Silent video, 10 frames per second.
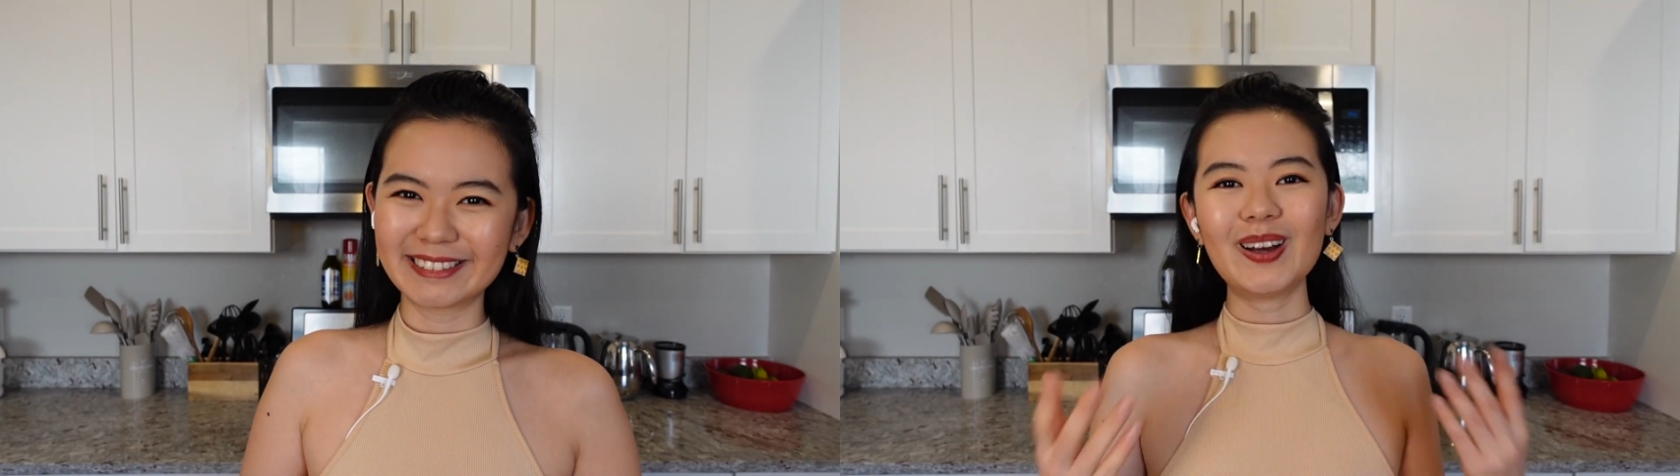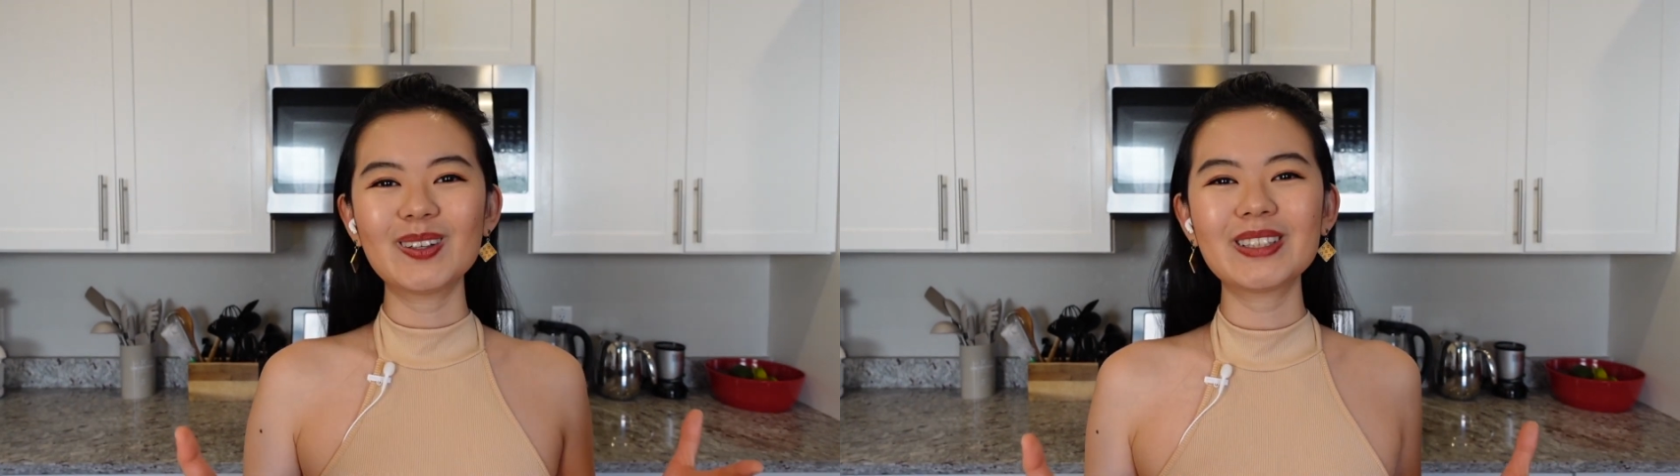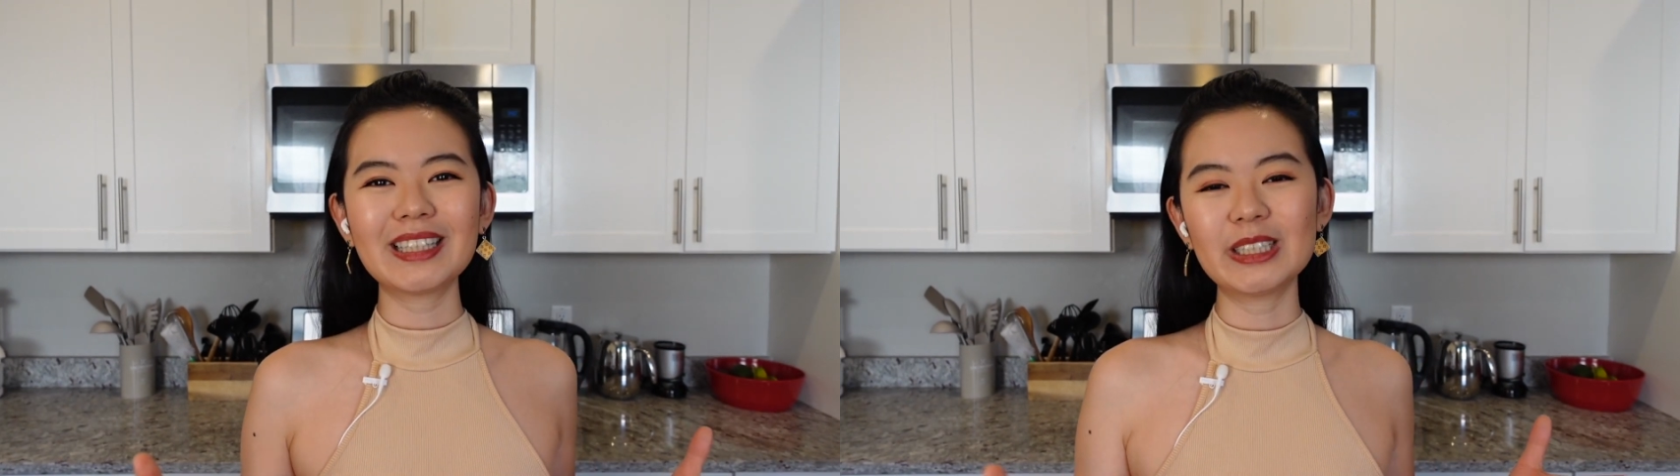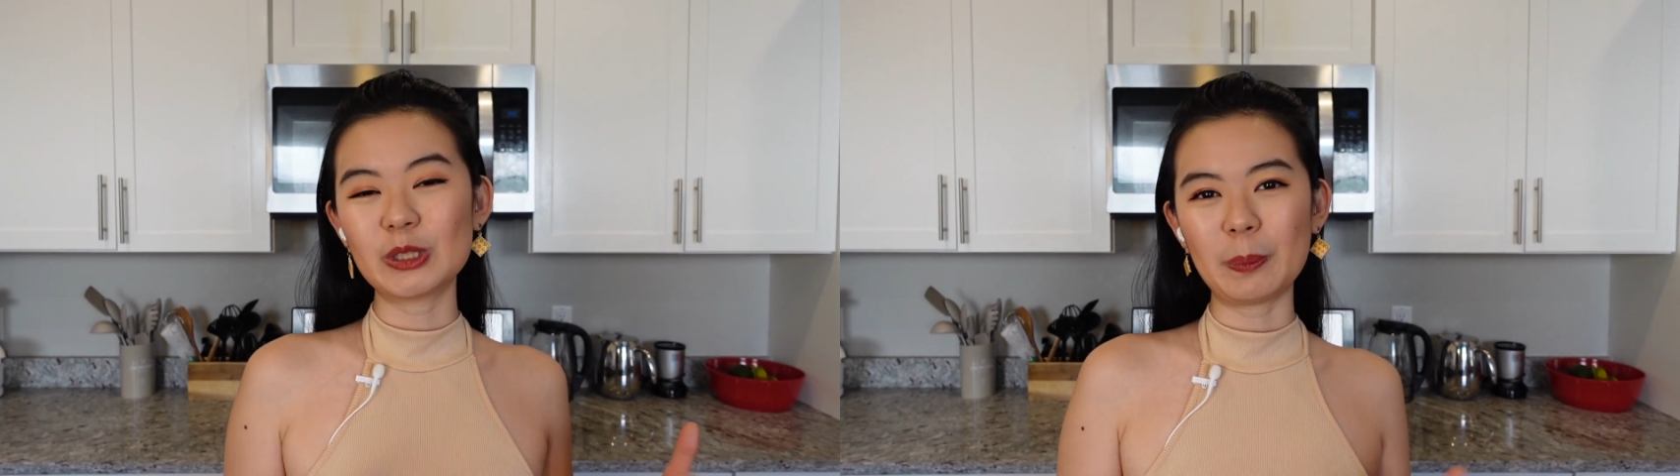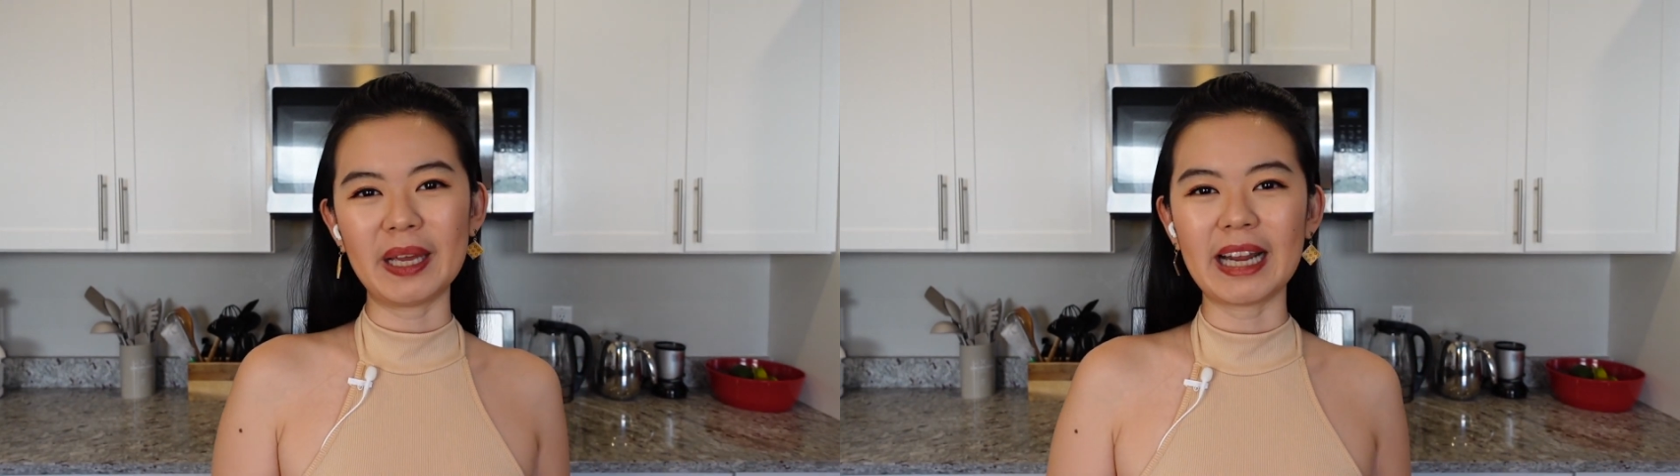Only in
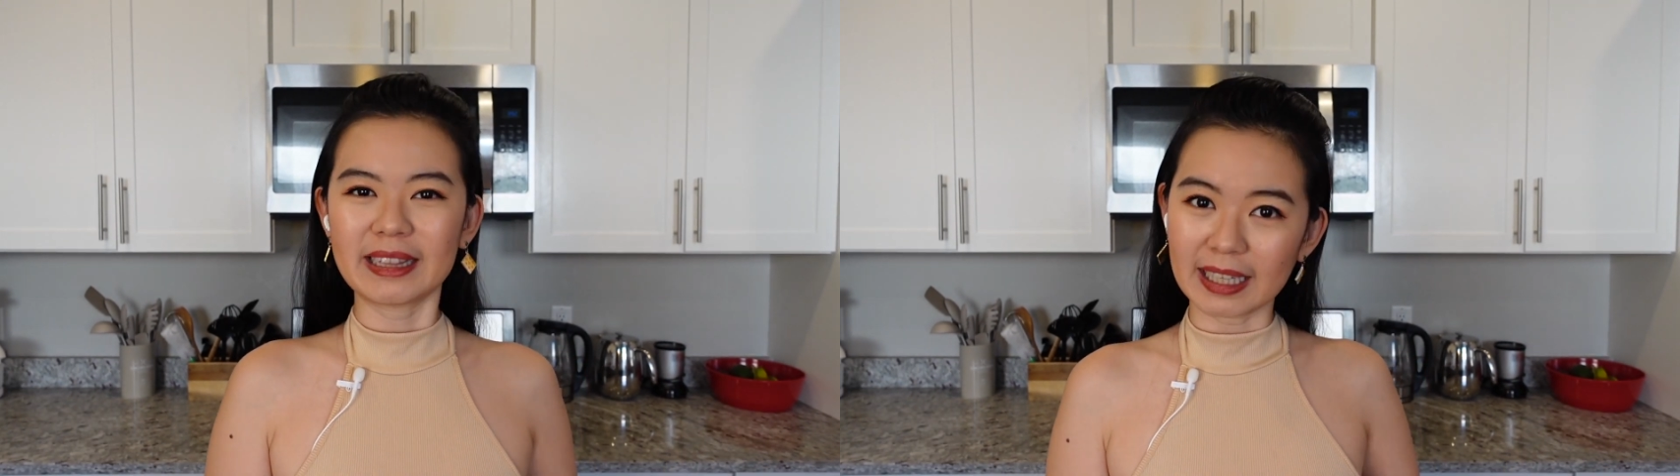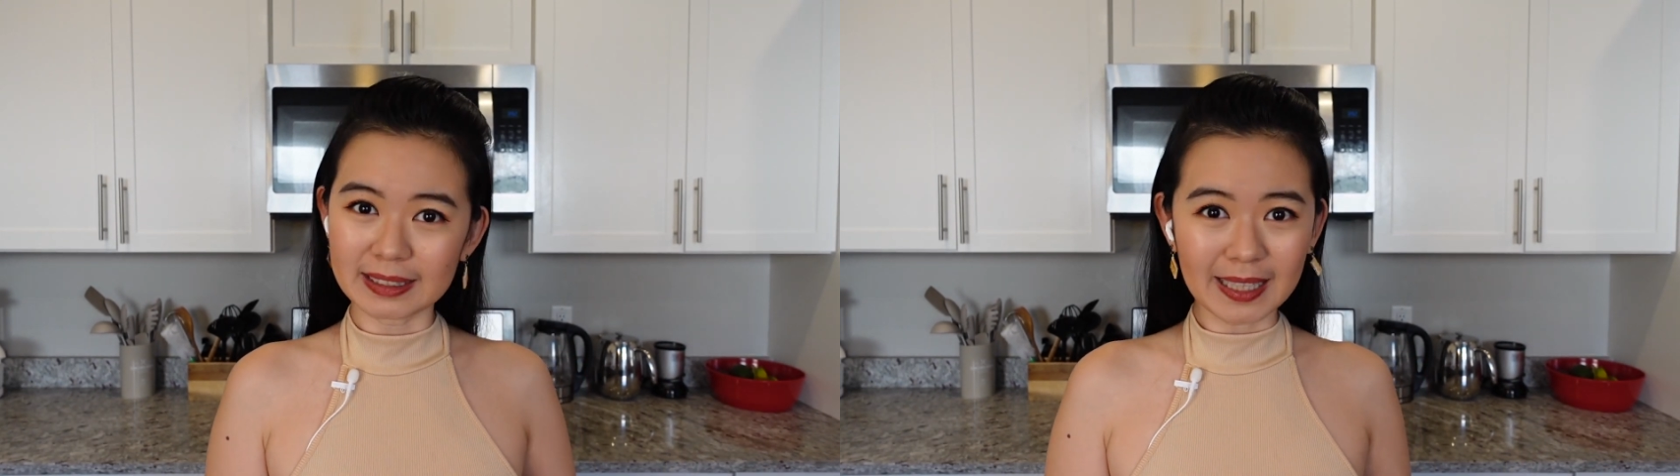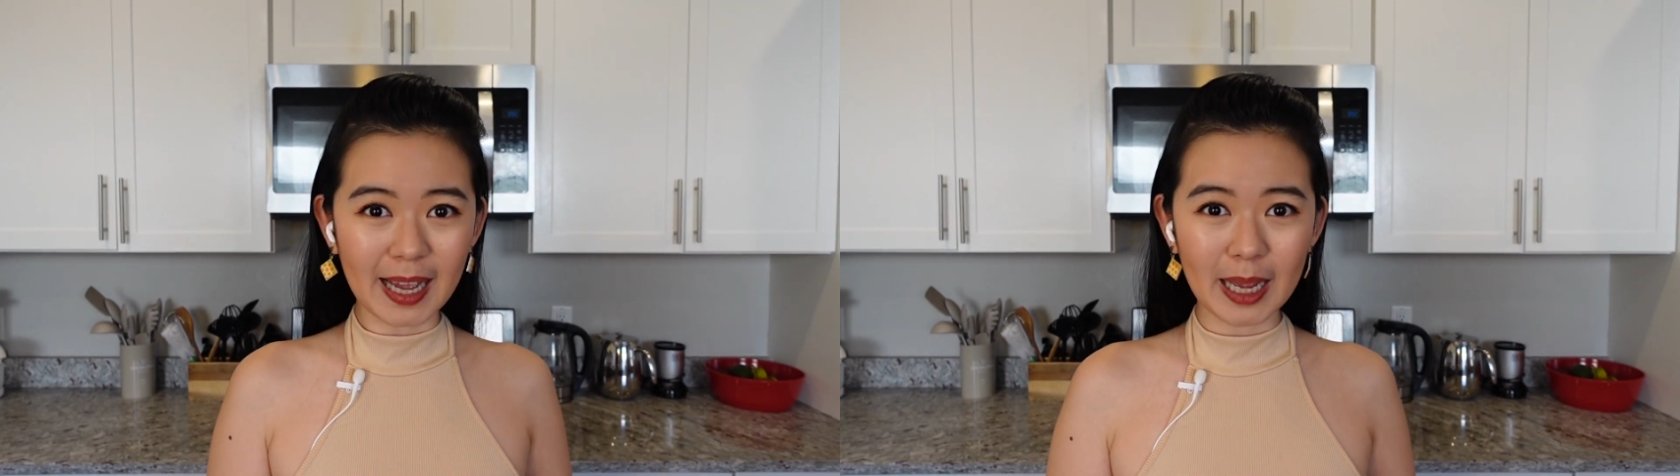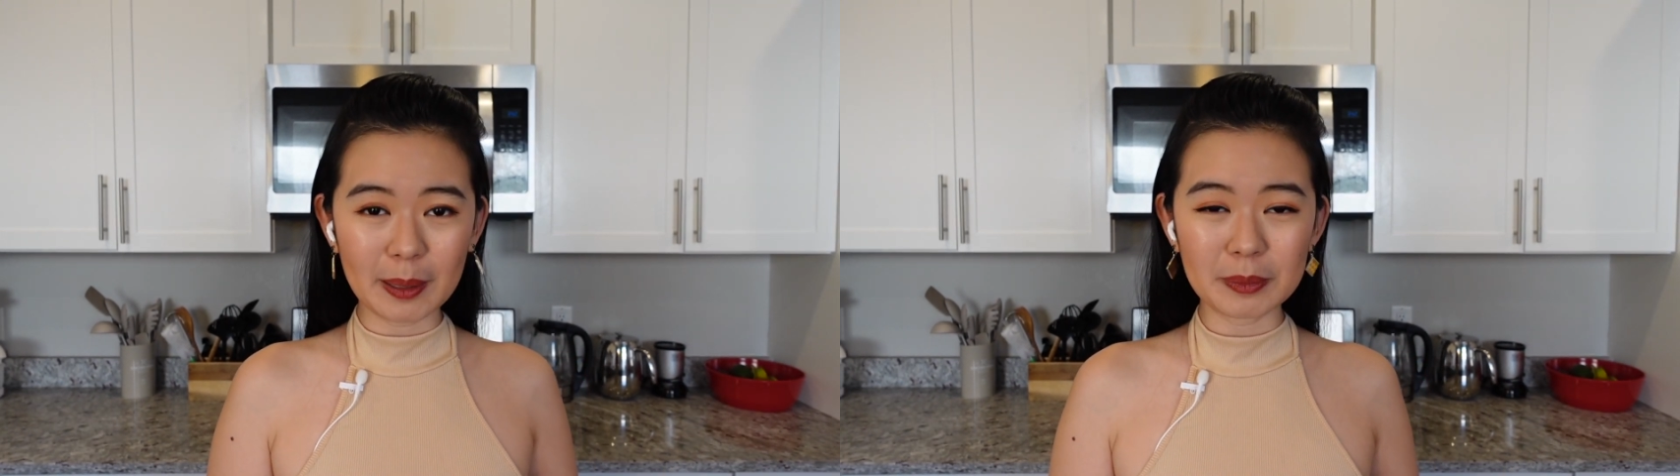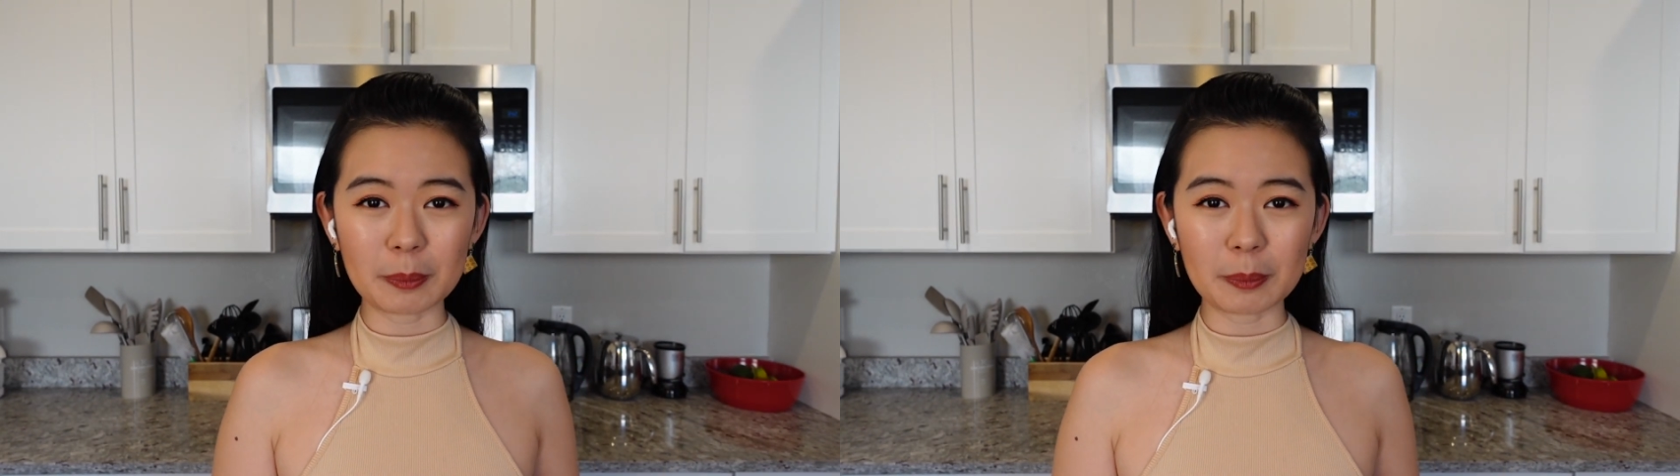Japan at that time,